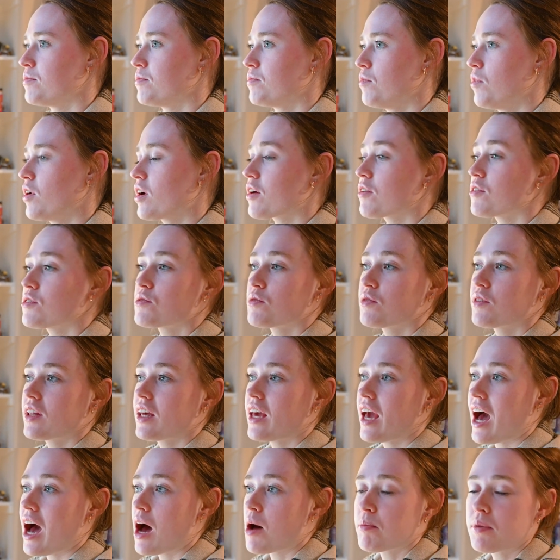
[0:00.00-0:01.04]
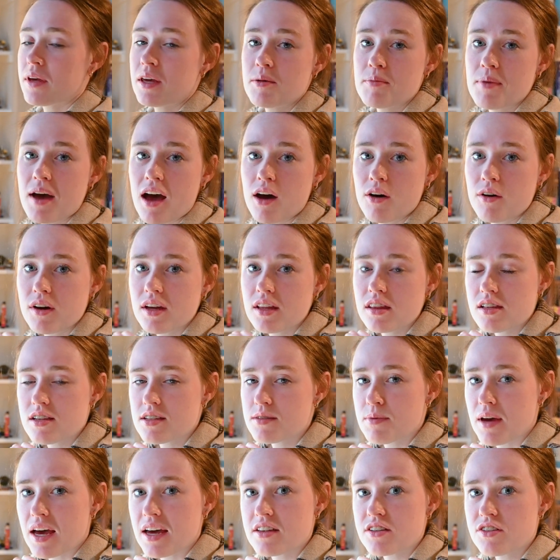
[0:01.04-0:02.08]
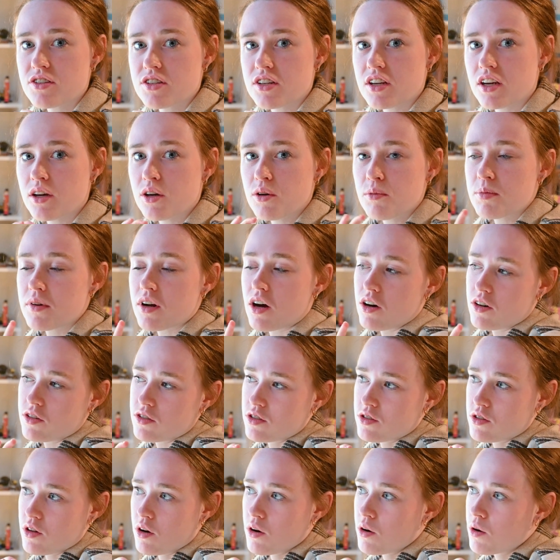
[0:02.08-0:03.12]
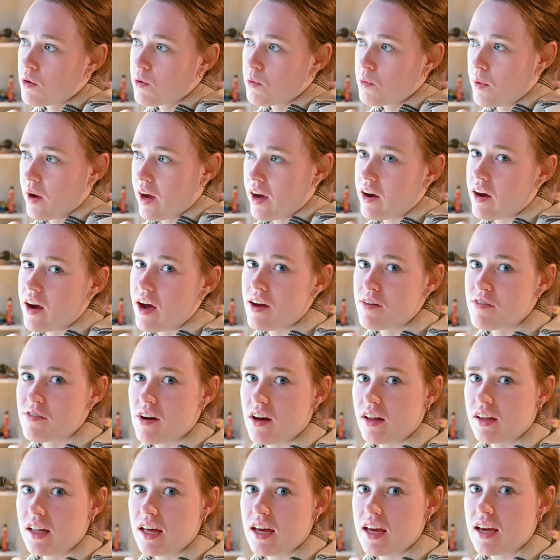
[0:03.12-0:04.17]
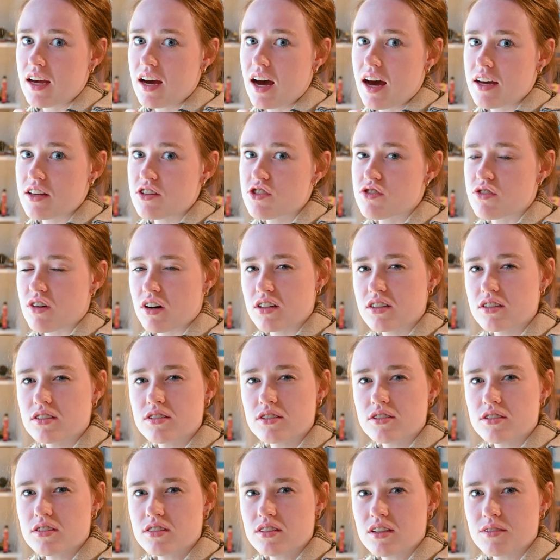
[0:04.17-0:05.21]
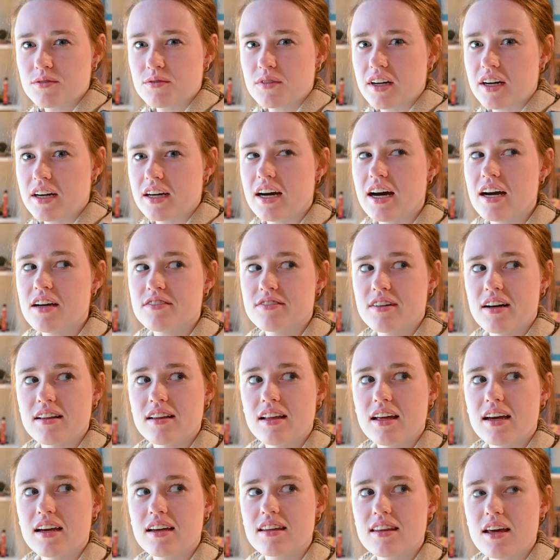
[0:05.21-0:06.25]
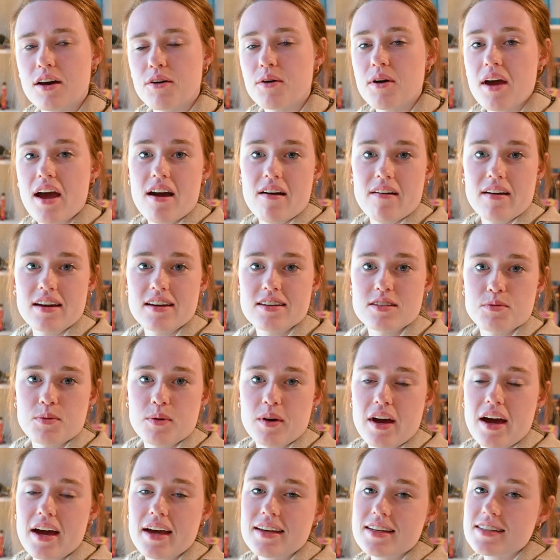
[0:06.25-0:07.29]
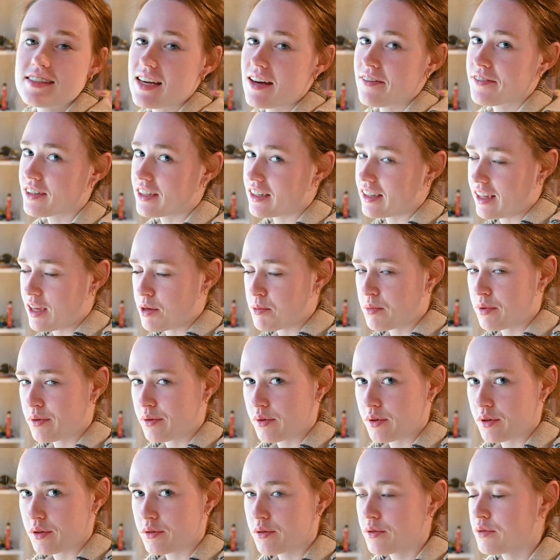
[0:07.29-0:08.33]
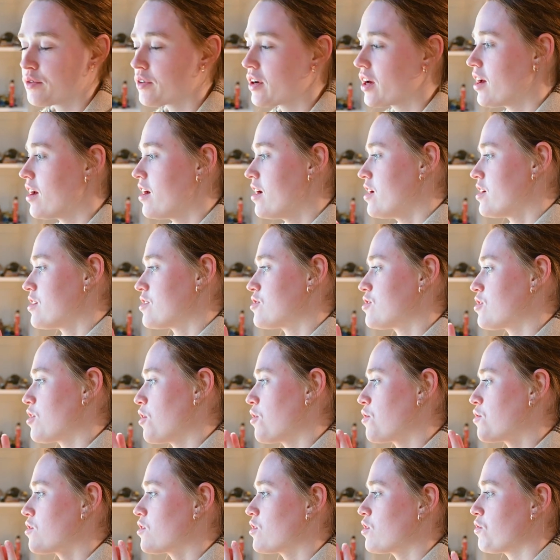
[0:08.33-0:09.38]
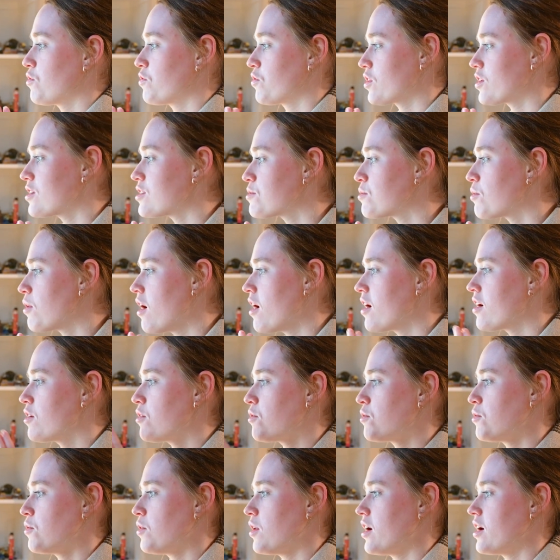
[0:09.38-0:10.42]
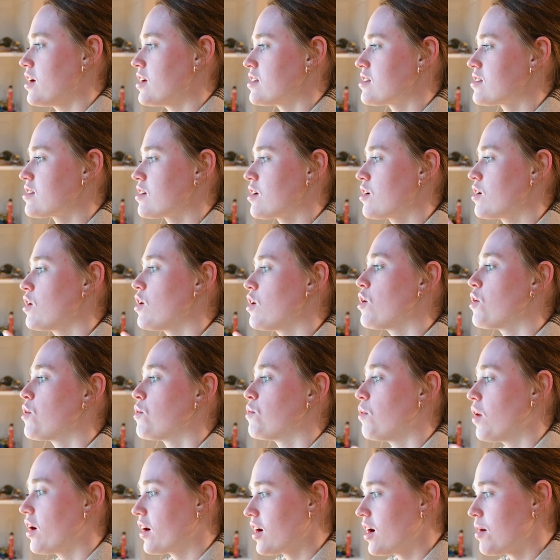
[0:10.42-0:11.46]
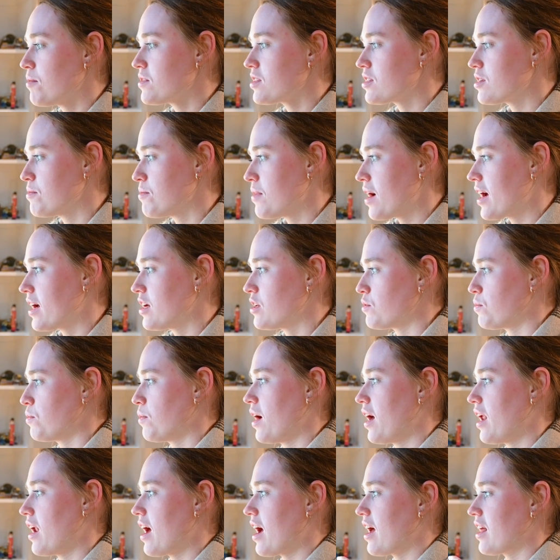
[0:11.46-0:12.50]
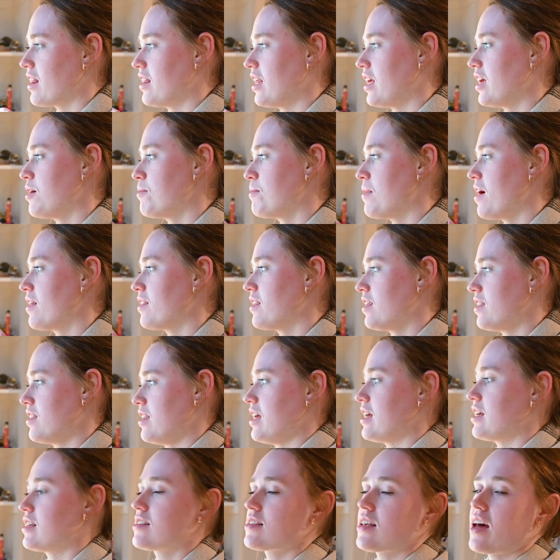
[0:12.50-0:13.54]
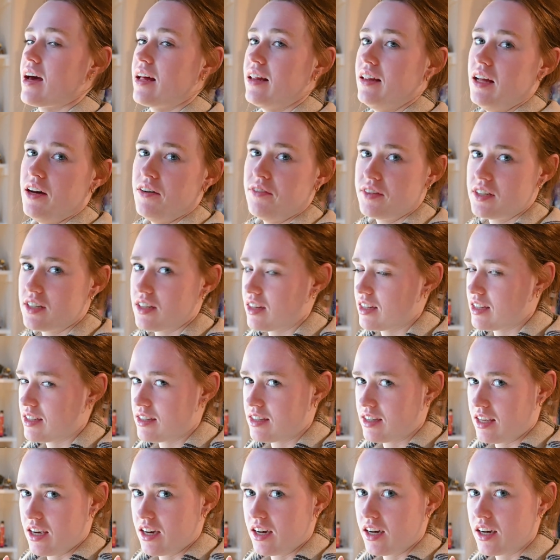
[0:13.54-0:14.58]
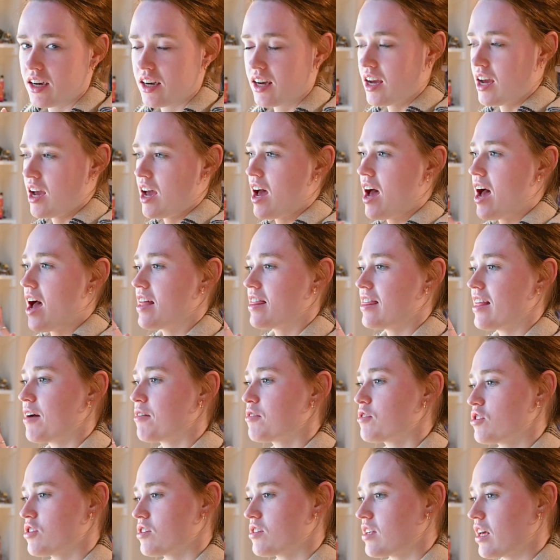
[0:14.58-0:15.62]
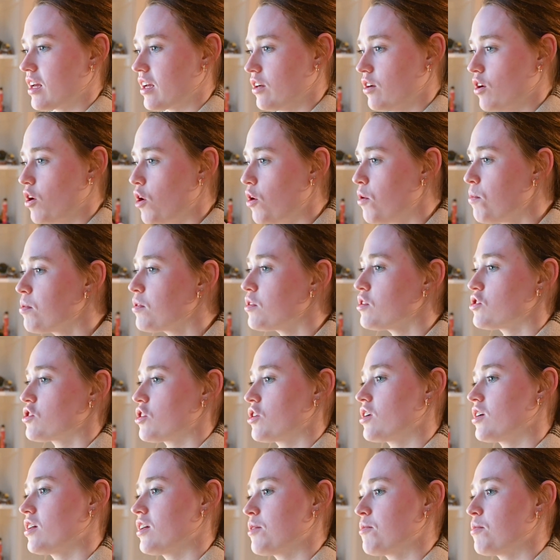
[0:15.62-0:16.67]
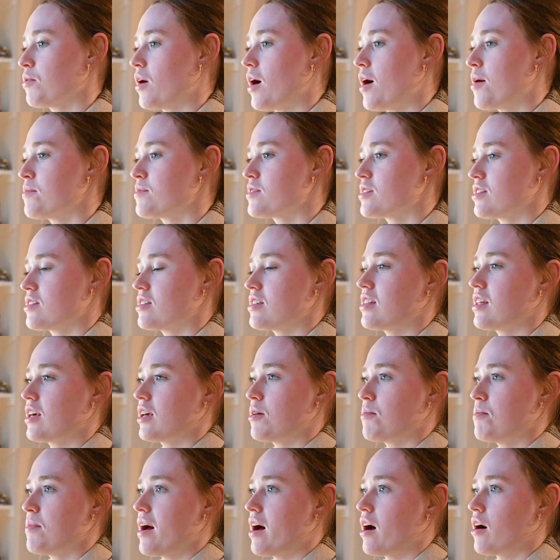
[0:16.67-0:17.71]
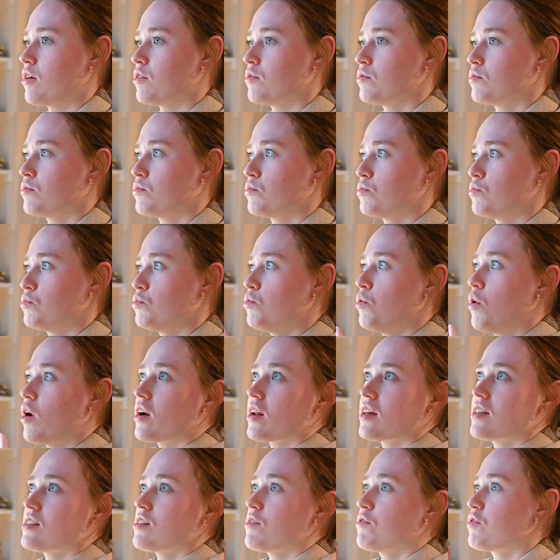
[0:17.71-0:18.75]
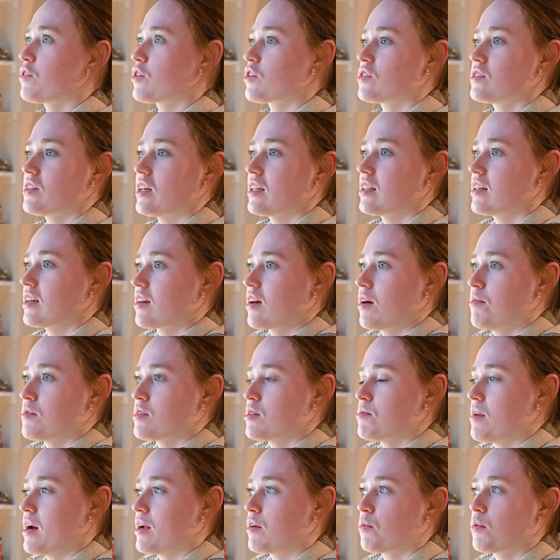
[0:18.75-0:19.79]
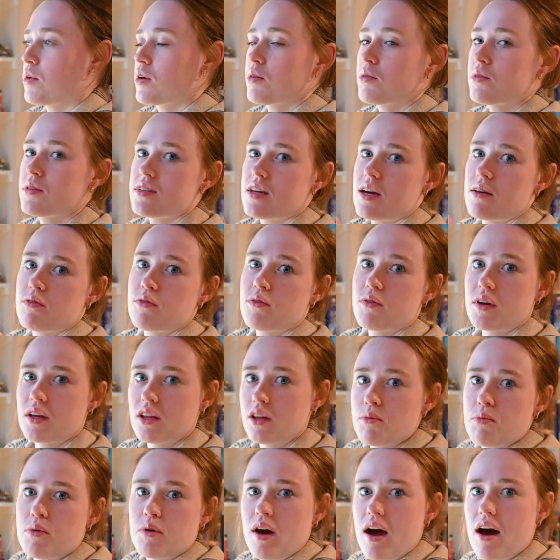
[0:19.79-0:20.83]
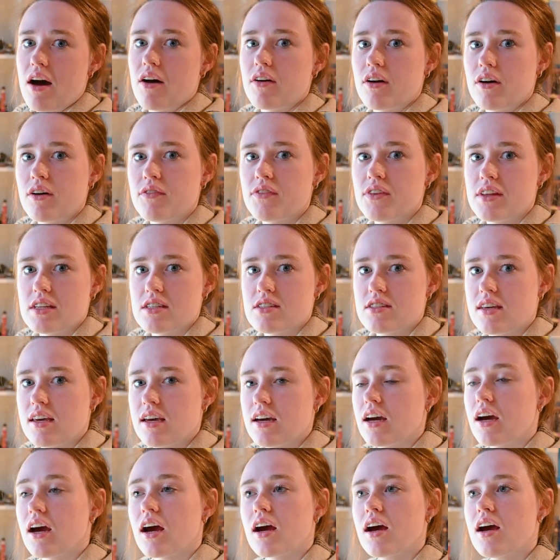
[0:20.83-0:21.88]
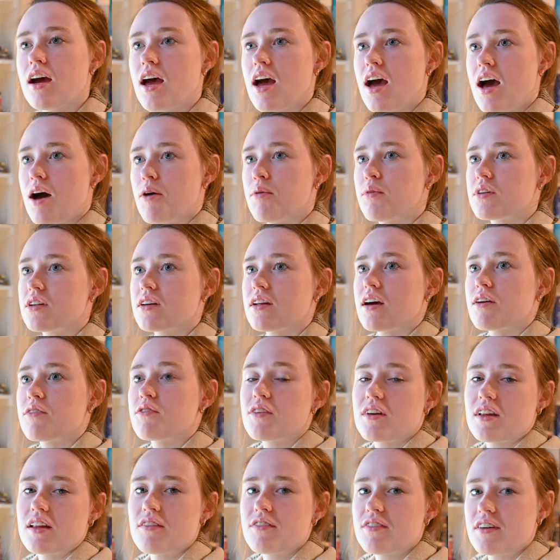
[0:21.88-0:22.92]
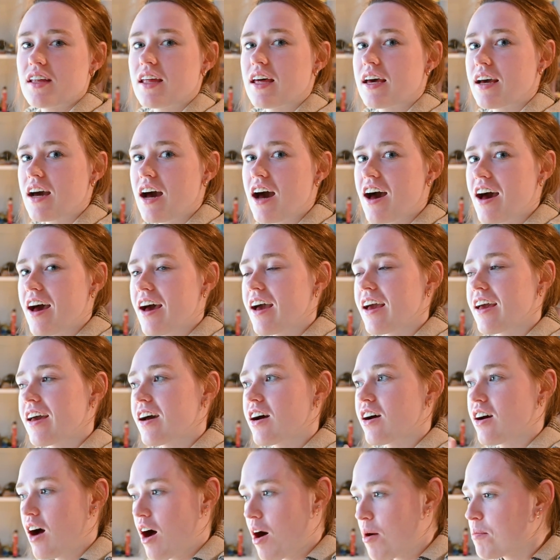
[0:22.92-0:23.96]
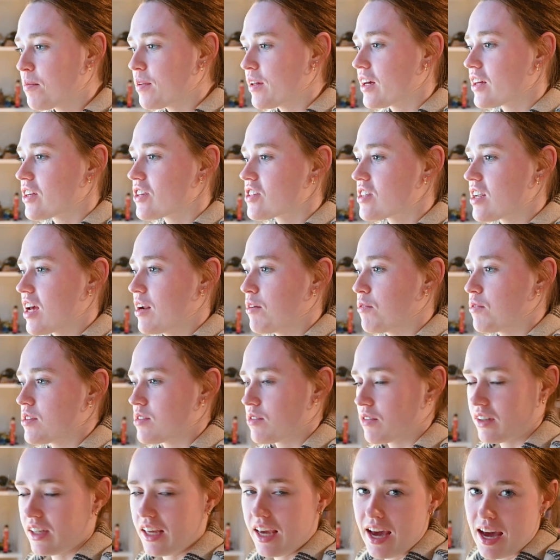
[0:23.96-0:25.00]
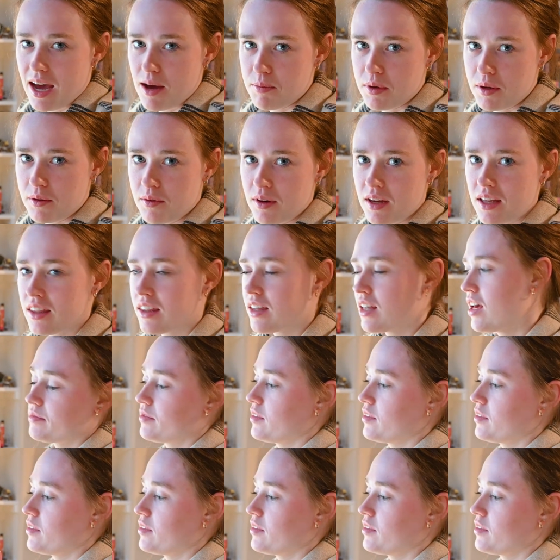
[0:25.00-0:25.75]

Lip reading: what I was really happy about in this past year, but also where I felt like I struggled and where I felt like there were areas where I could definitely improve. So the first one was, what comes to mind when I think about the things I loved this year? And that was just like an open journaling prompt to think about what is the first thing that comes to mind? What was I really proud of this year? And what did I really feel like I accomplished and was really happy with?